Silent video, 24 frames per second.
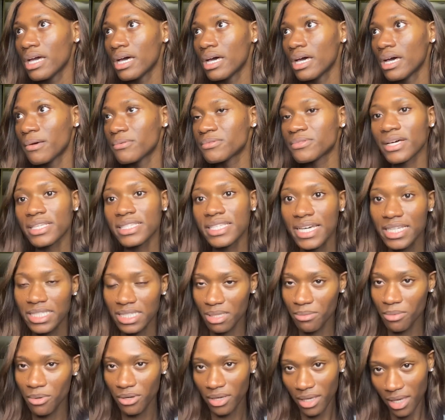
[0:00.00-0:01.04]
um, so I texted
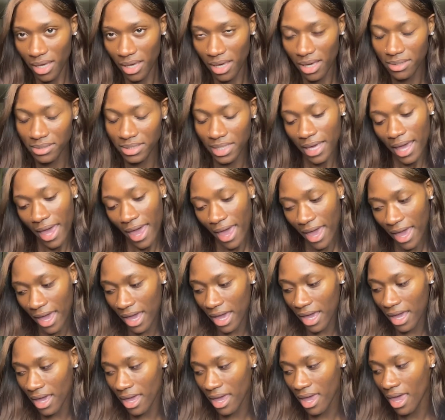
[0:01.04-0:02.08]
him on Kik. I was like,
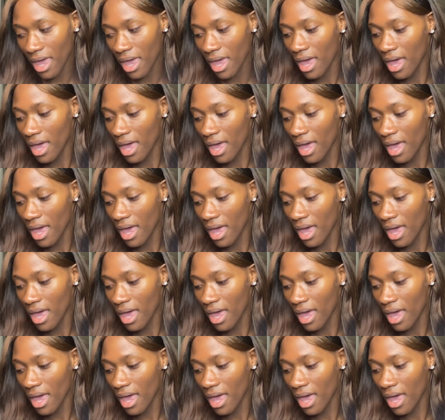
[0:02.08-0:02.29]
hey,